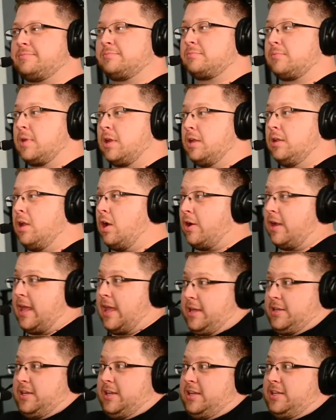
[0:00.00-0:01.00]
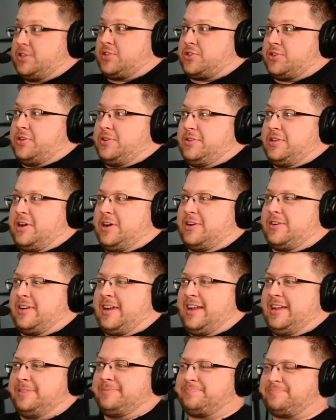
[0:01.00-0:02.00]
It is true though,
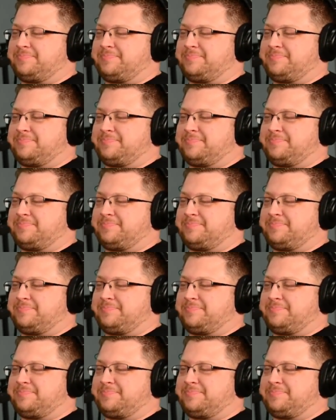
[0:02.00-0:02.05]
right?